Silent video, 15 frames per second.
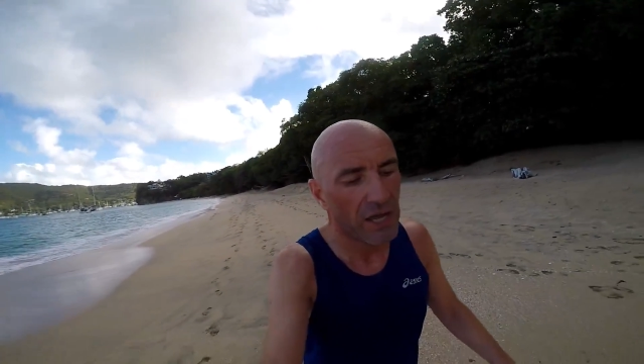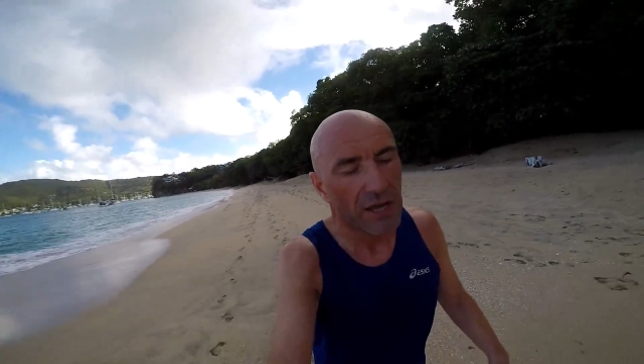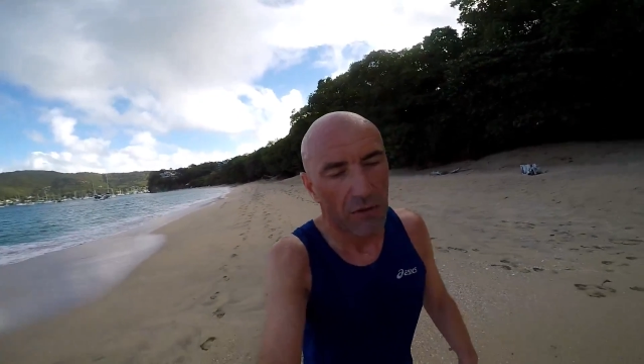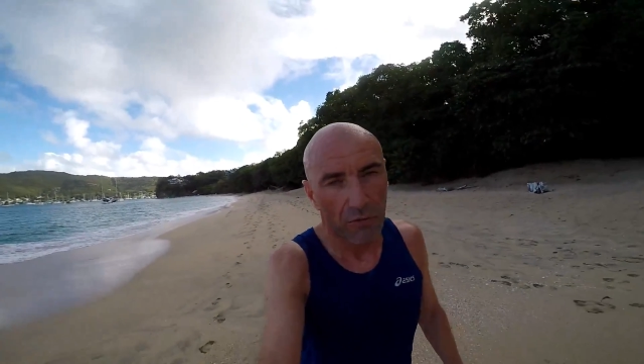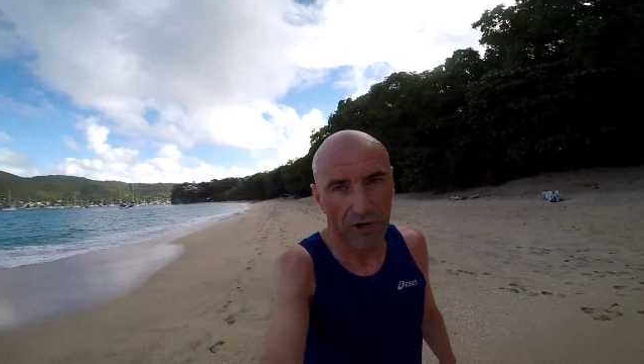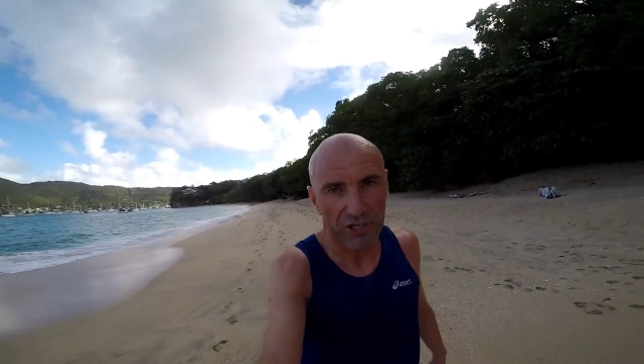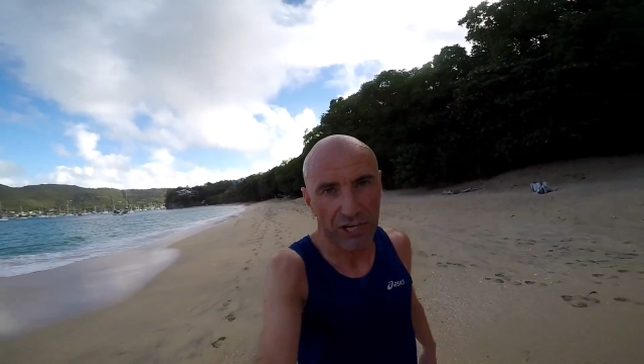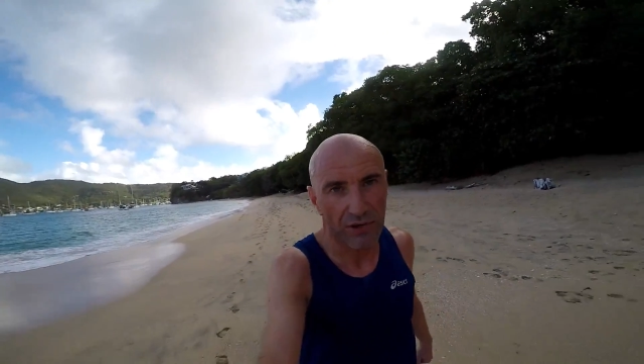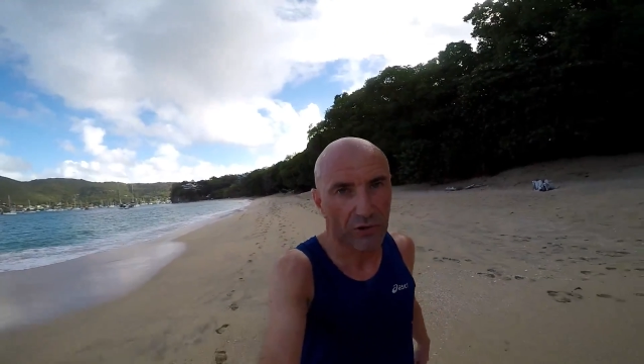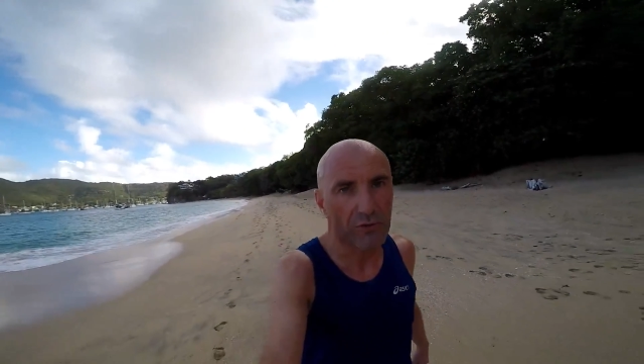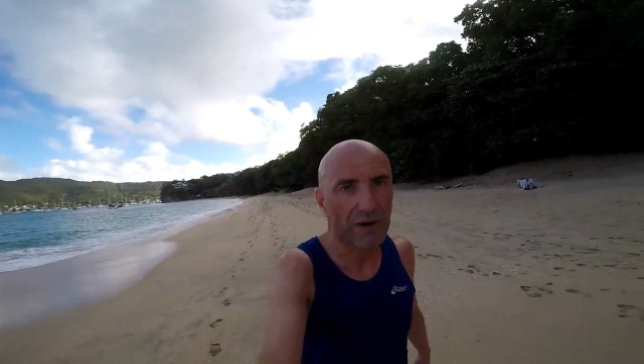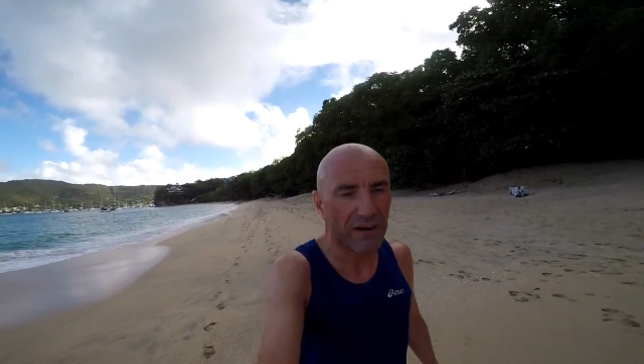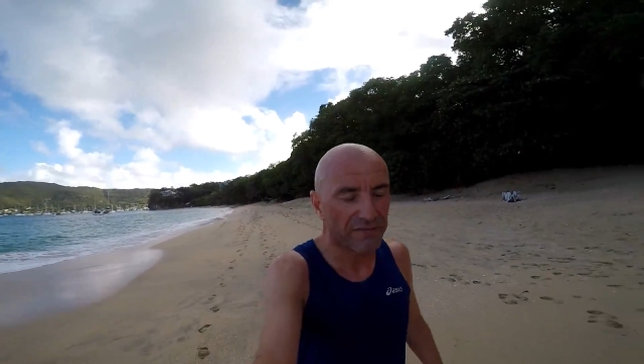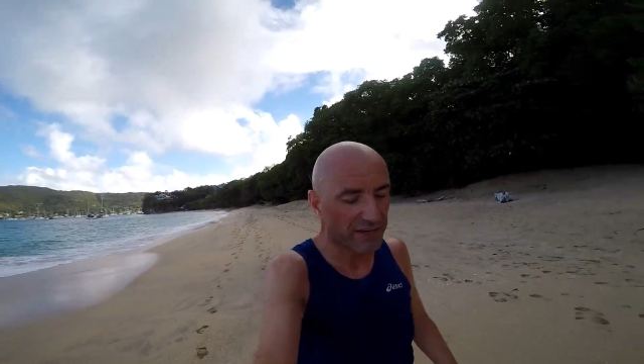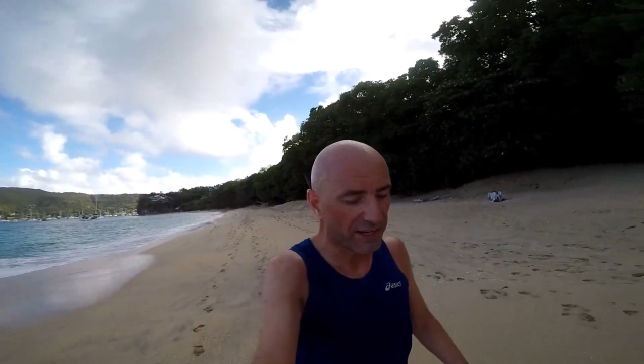watching all my
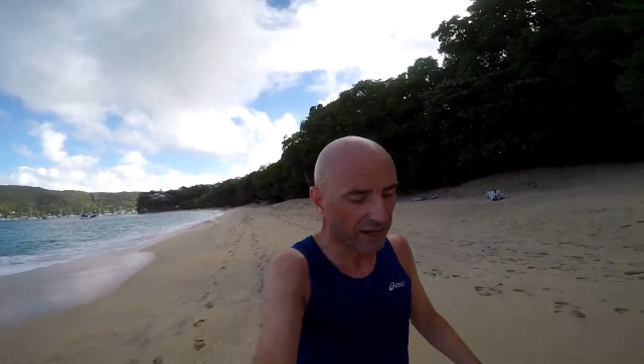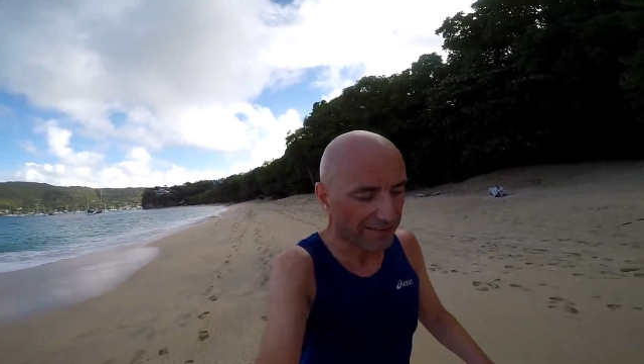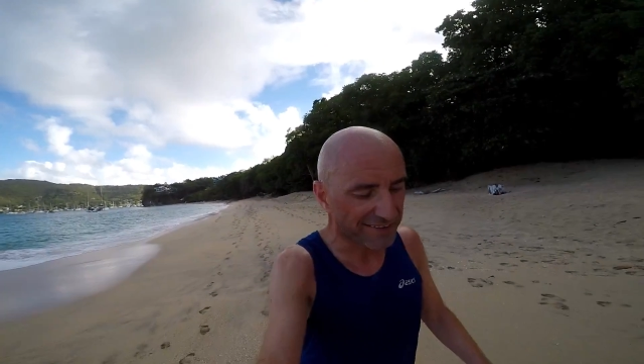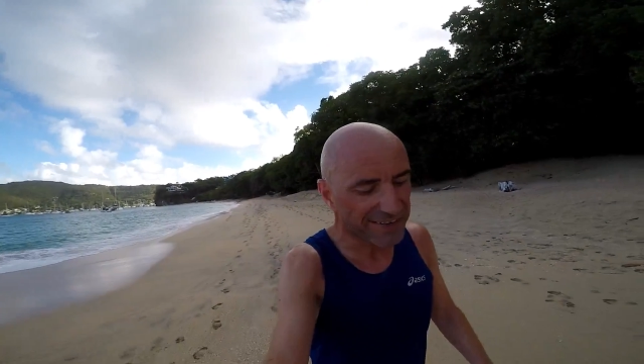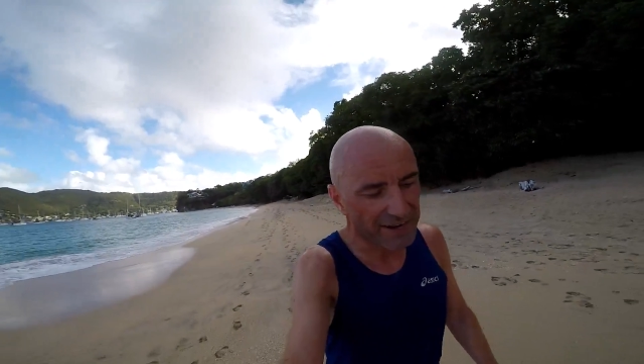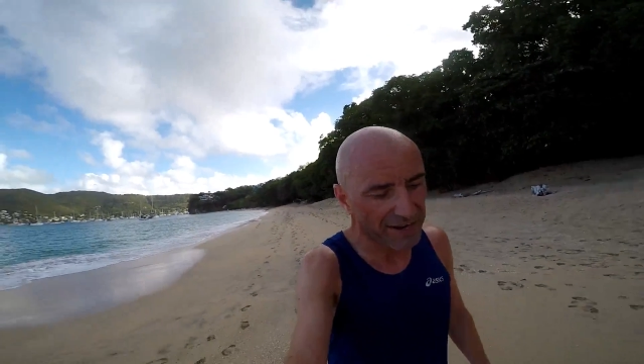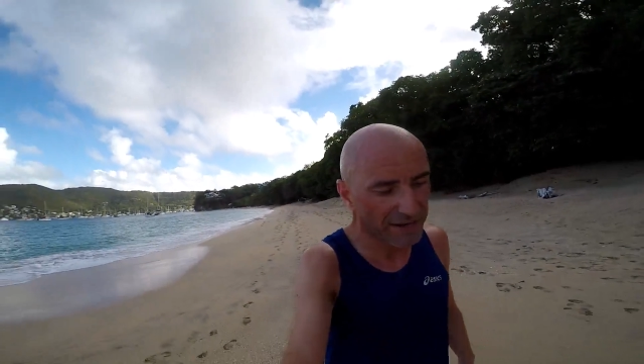videos,